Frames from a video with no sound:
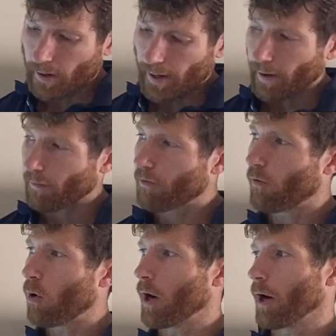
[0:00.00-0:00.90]
Okay,
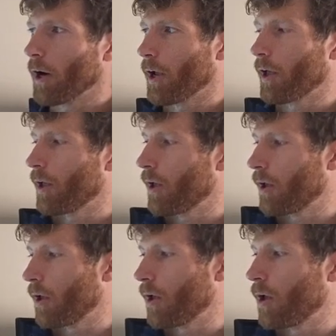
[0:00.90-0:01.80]
four,
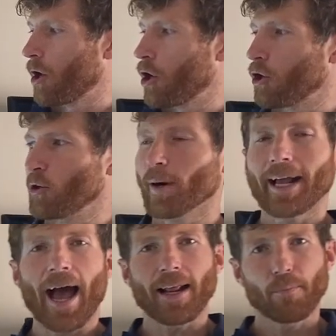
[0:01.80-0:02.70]
your
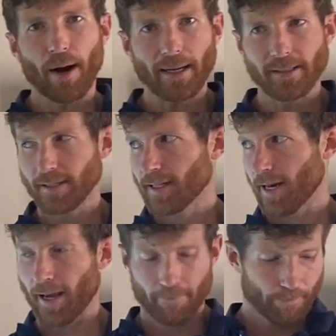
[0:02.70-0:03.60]
guided practice today.